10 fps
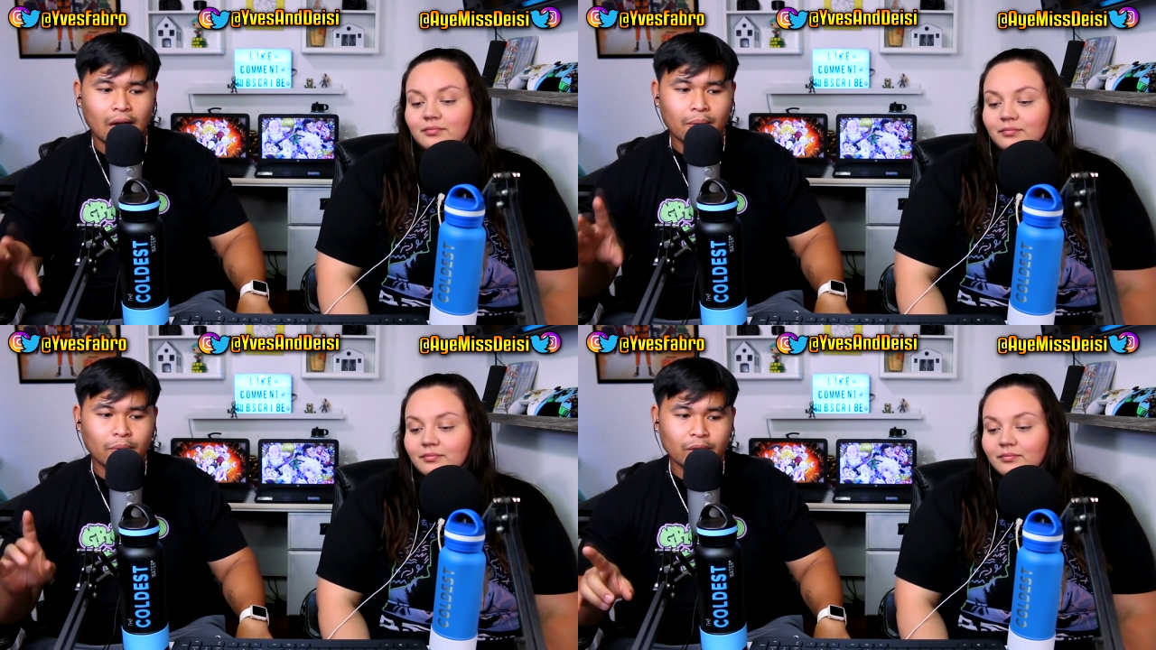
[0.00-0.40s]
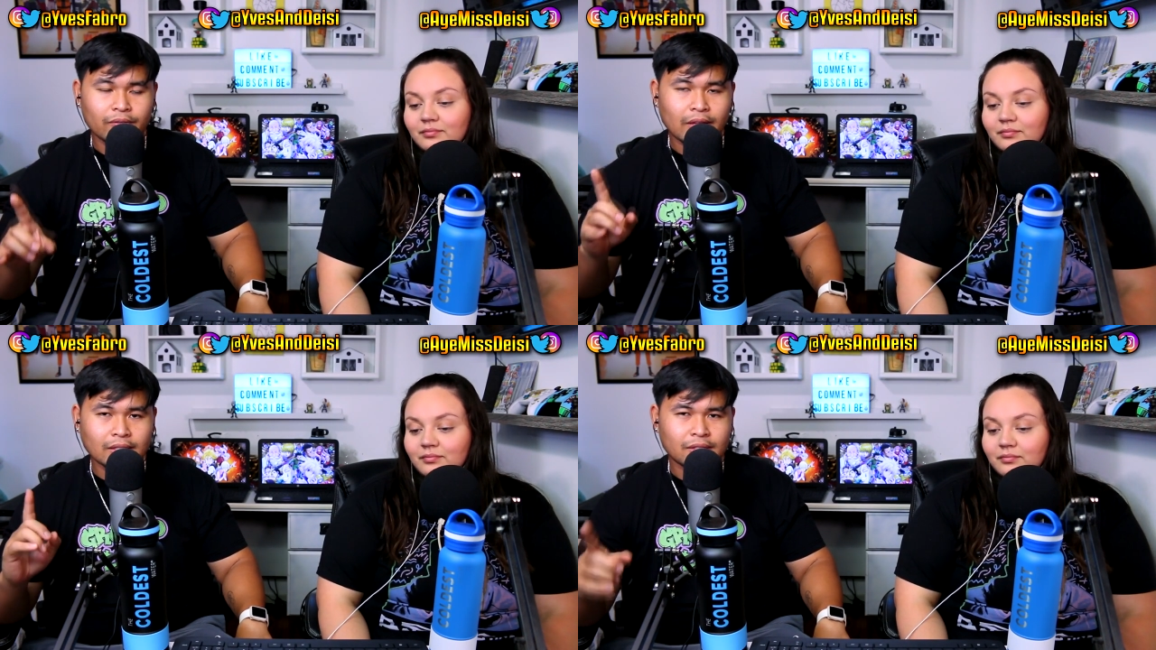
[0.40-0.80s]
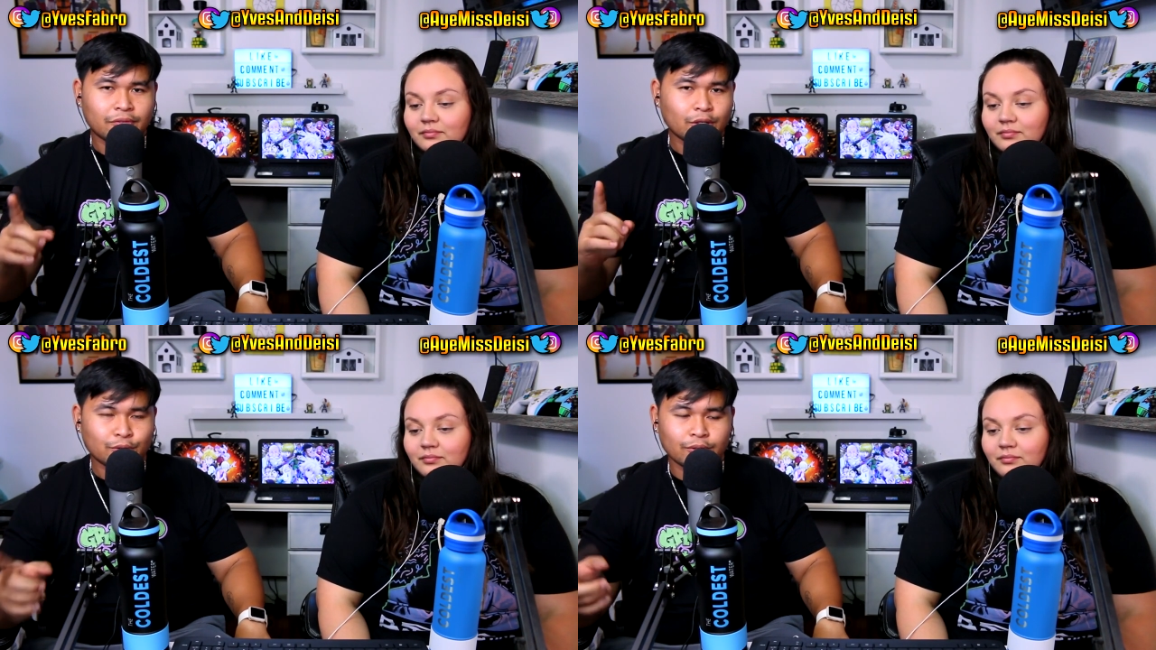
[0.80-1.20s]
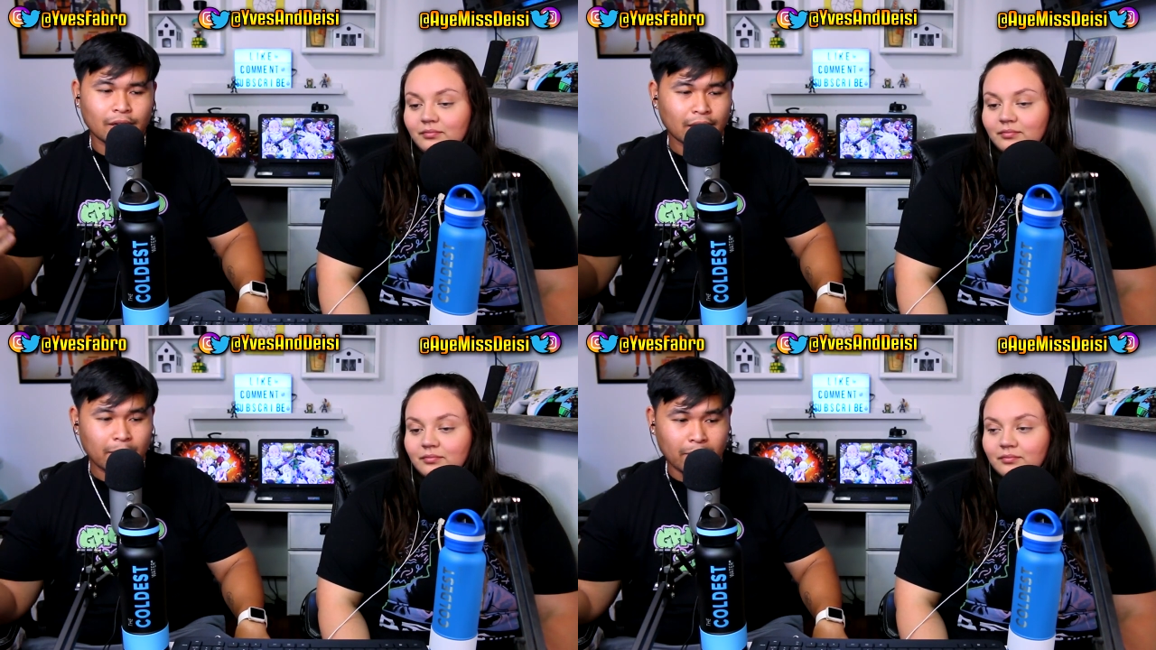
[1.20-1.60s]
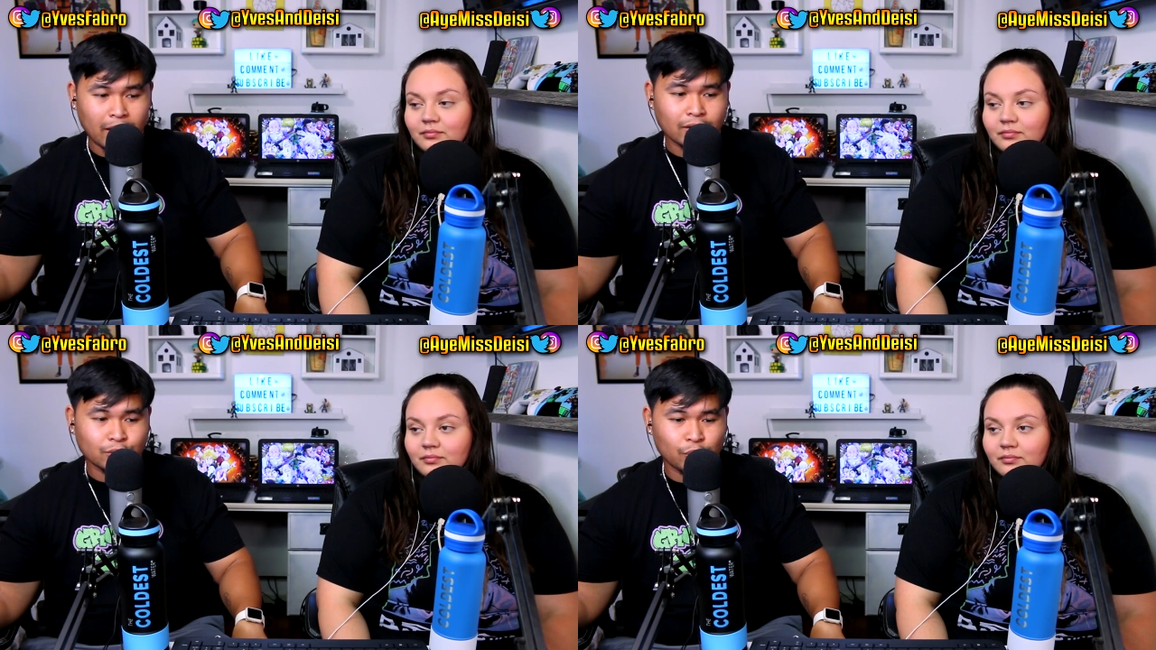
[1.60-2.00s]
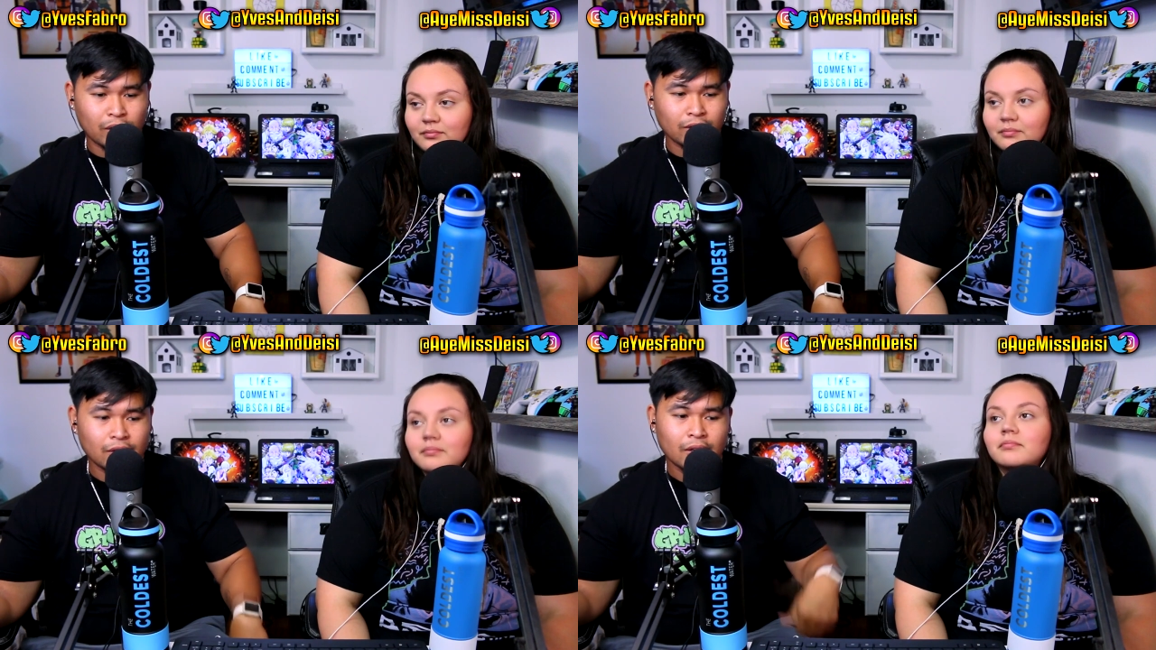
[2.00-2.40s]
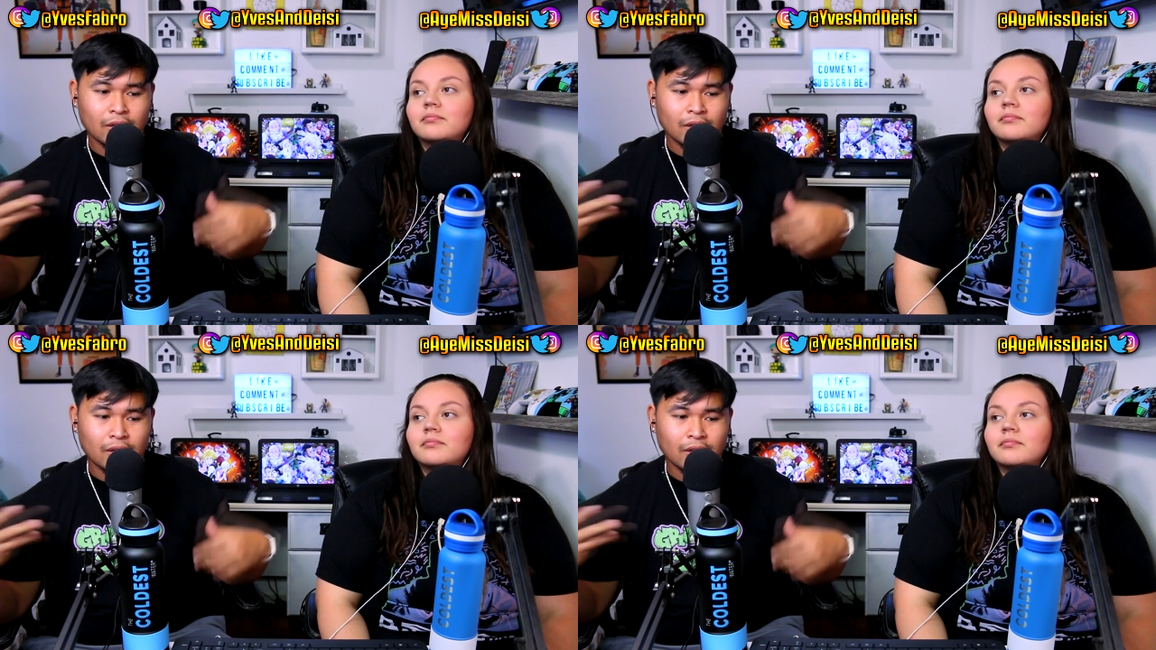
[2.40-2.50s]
Speaker 1: I believe that's the first one that came out as well.